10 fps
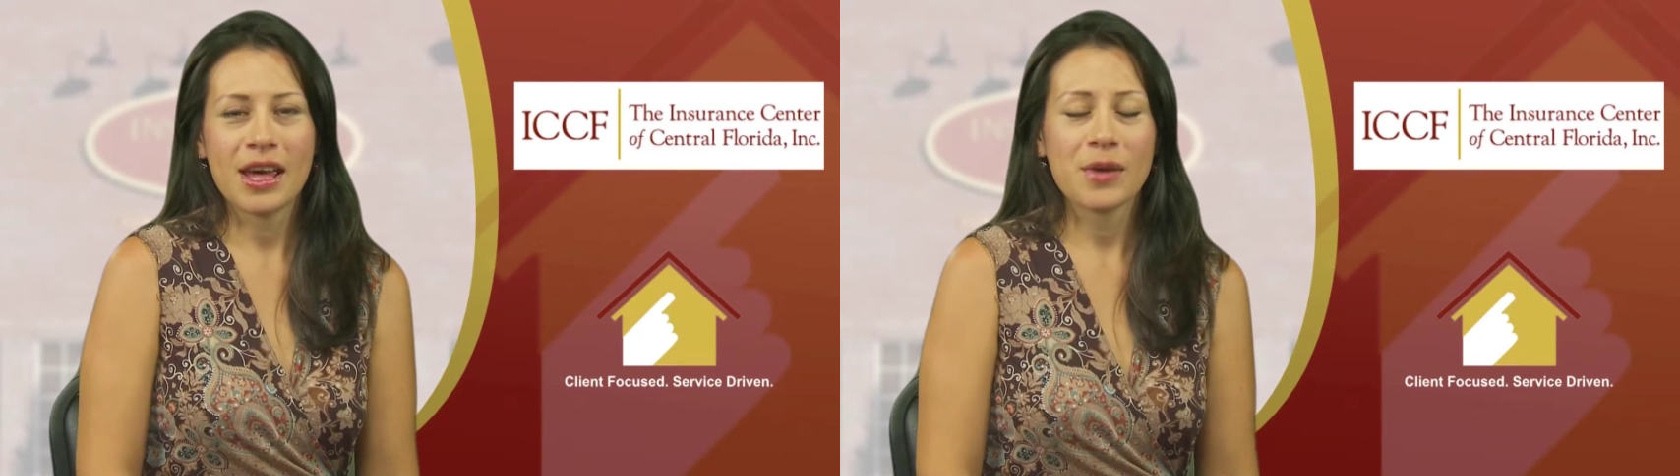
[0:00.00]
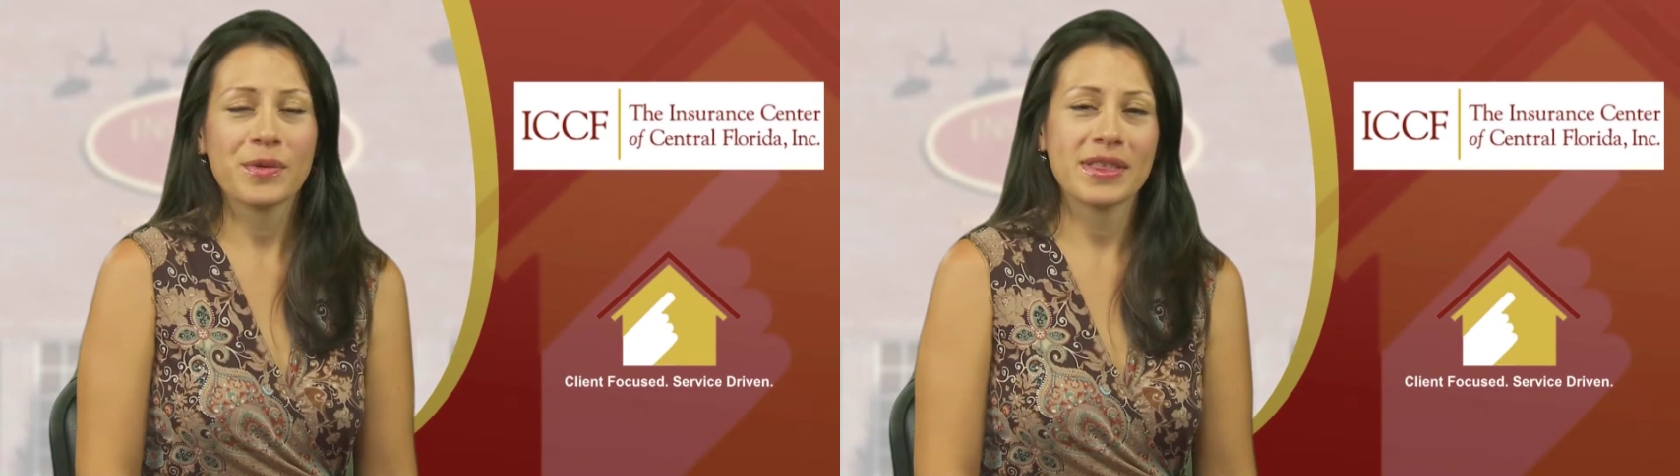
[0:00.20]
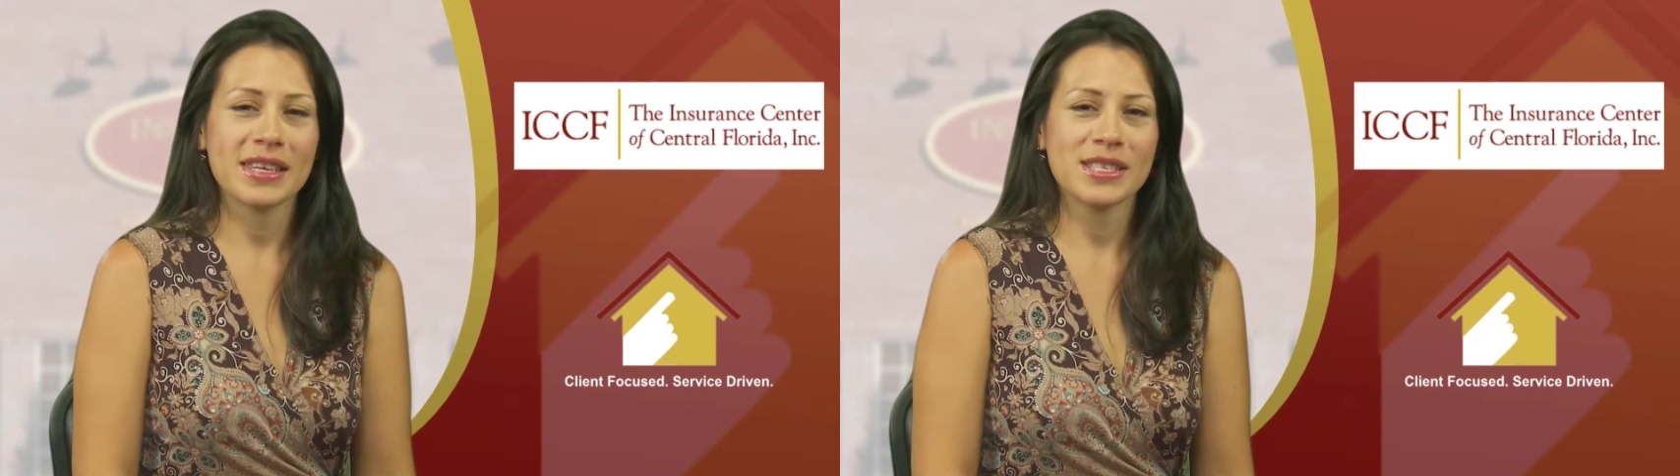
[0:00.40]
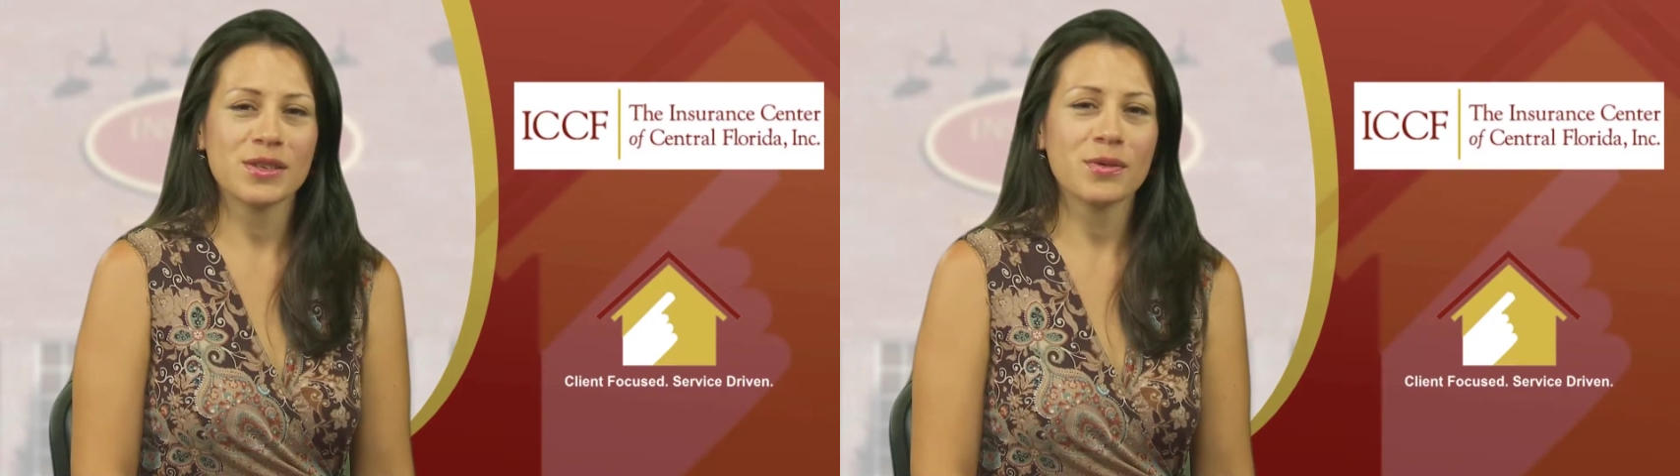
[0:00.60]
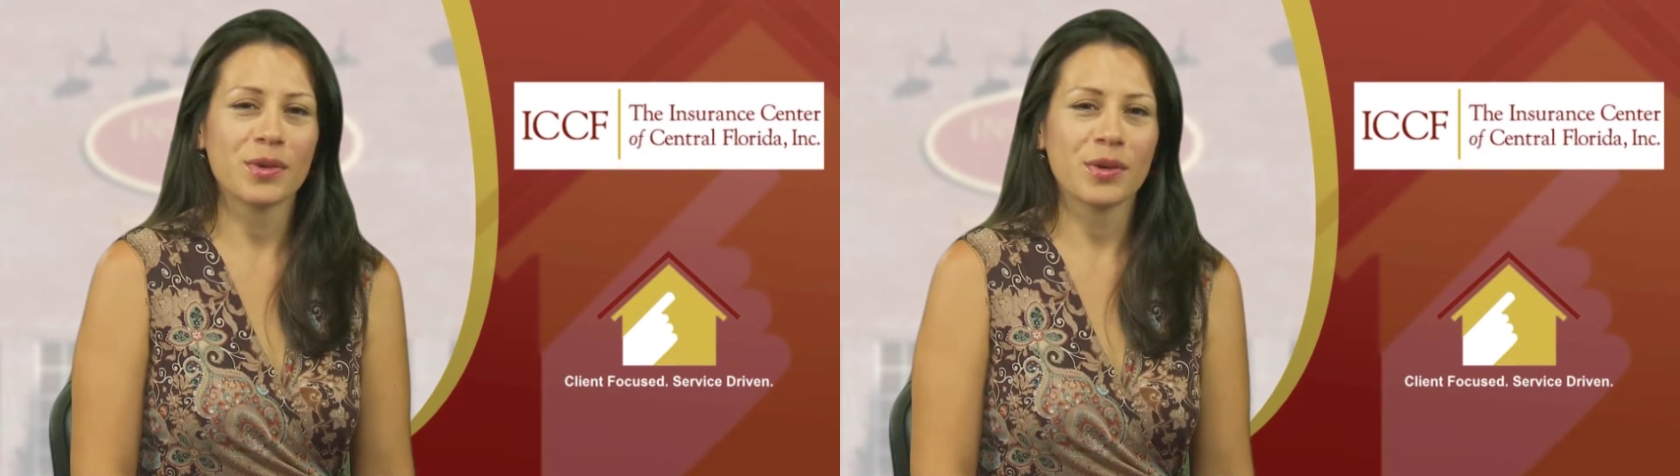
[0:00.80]
And with this
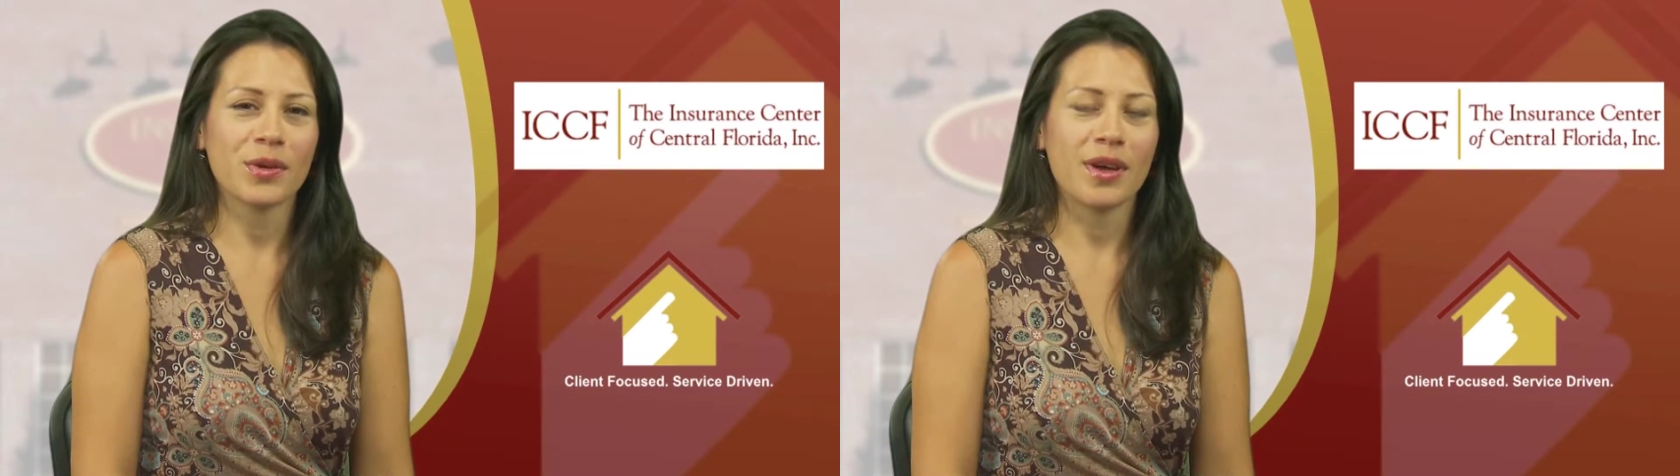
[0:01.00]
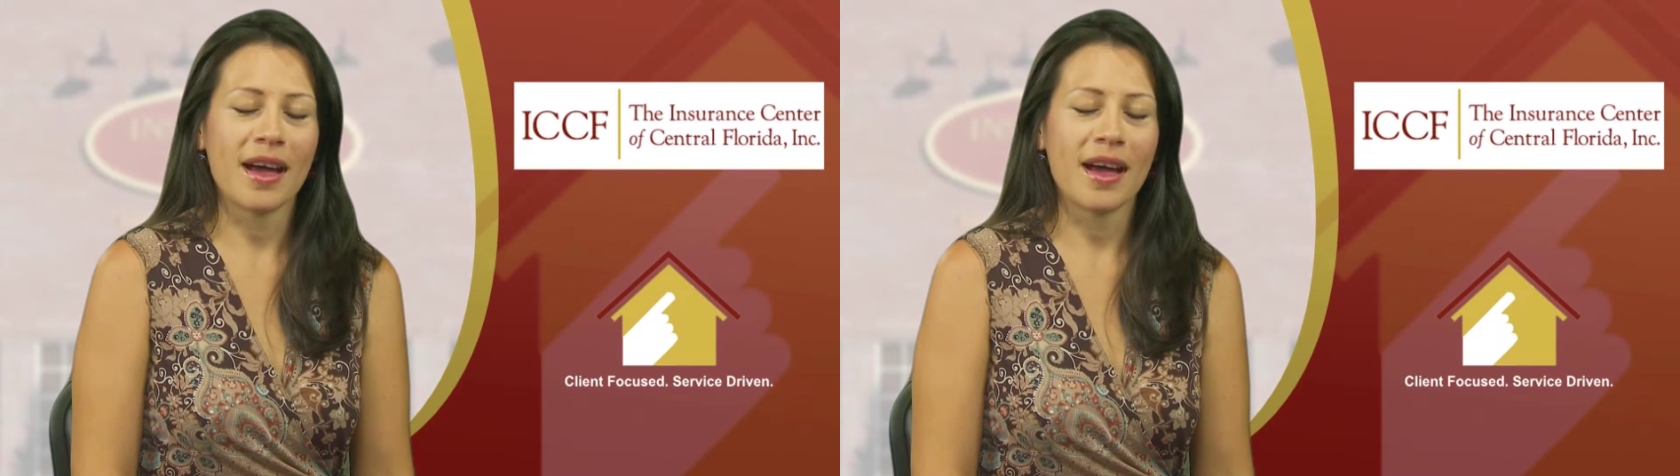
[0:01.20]
new role,